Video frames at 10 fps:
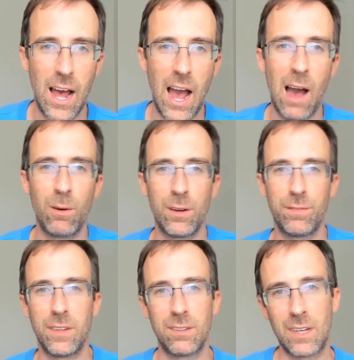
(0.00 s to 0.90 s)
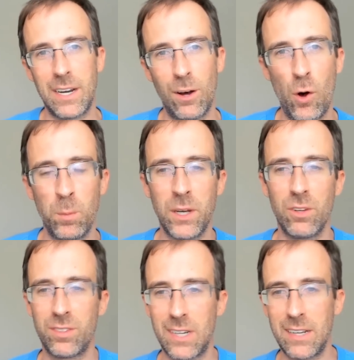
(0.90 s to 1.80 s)
out of this kind of
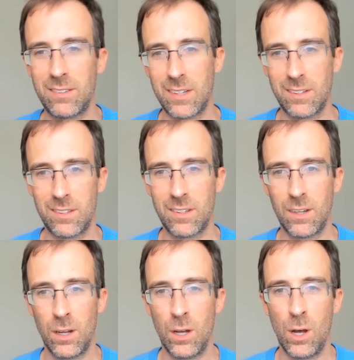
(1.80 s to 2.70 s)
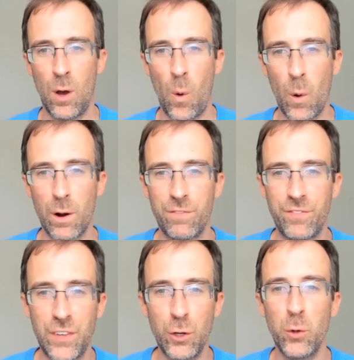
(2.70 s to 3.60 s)
homeostasis or a
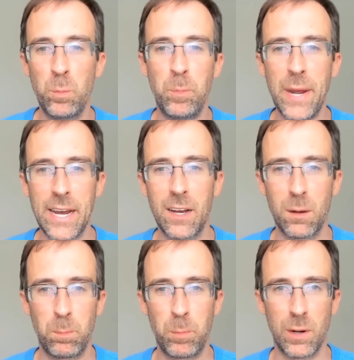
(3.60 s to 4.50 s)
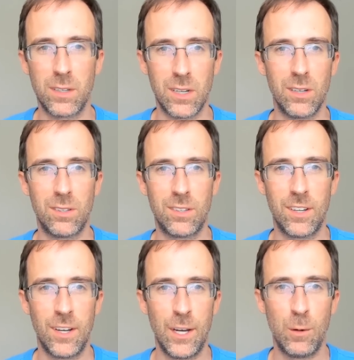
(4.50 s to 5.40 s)
few big
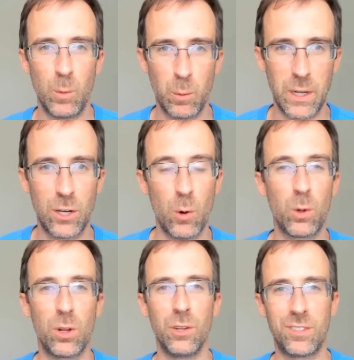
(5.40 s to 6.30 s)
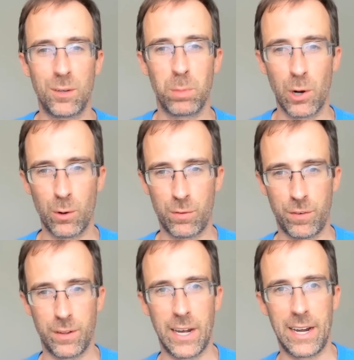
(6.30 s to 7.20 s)
pushes where we go close to broke
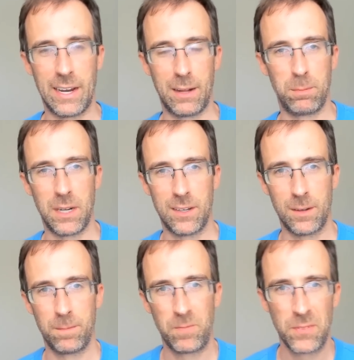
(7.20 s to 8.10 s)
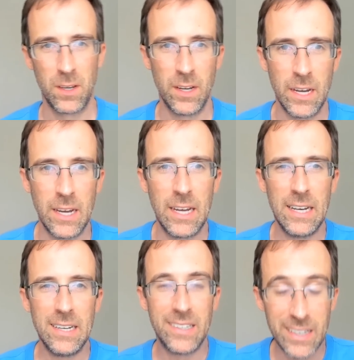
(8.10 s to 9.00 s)
for that adaptation.
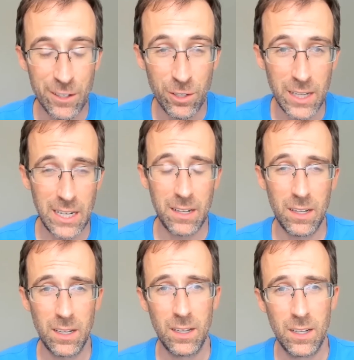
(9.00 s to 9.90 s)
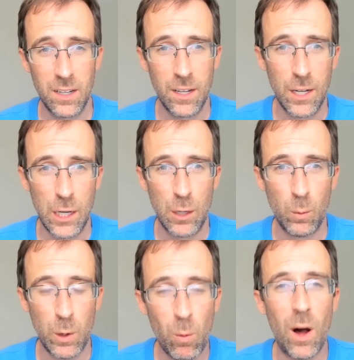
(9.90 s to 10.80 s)
Generally,
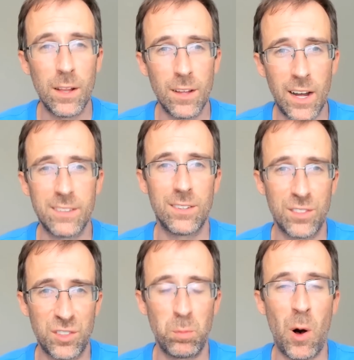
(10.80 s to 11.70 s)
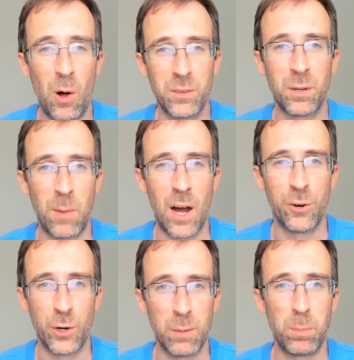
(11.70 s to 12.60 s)
we want lots of small to
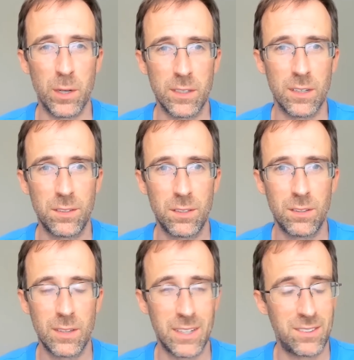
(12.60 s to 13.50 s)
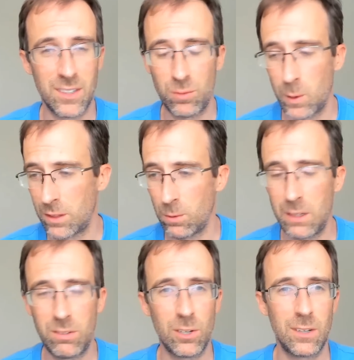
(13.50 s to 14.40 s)
moderate pushes. That's just what the
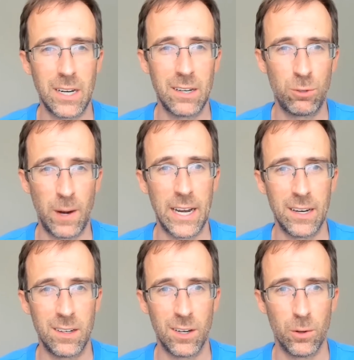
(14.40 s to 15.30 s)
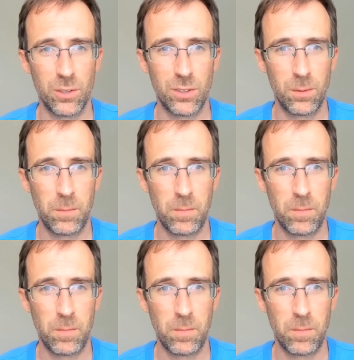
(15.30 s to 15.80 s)
research and training shows.